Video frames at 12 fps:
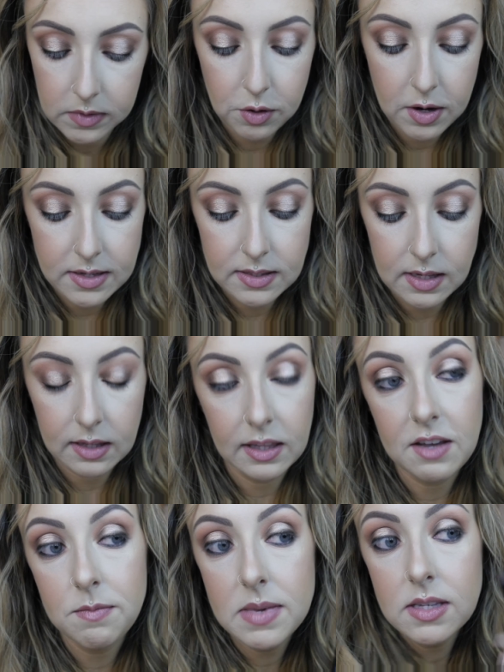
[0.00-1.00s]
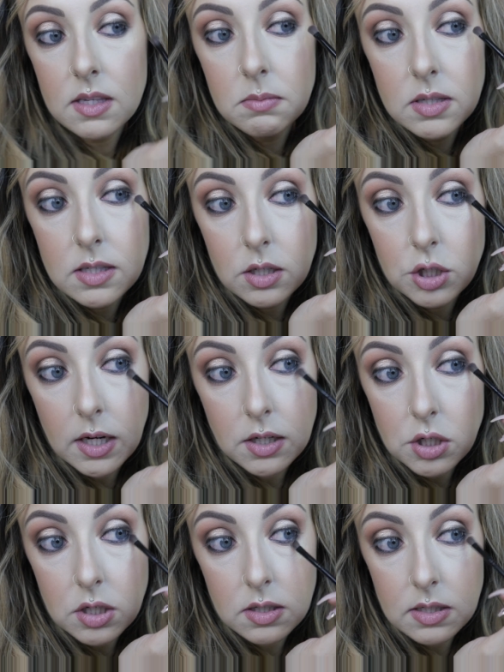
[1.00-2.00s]
You guys, leave me some
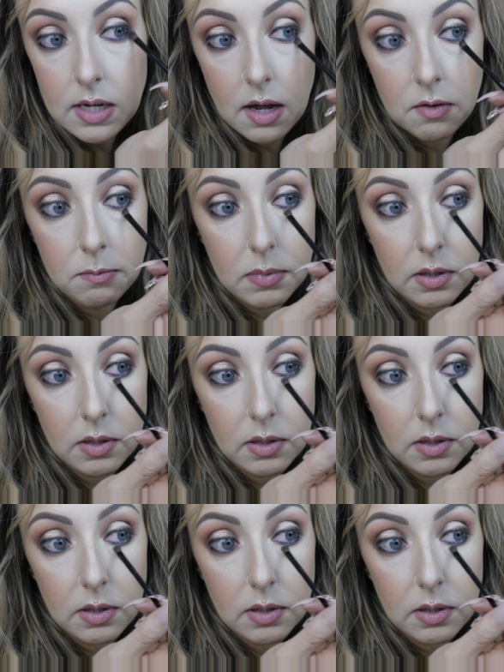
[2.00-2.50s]
suggestions down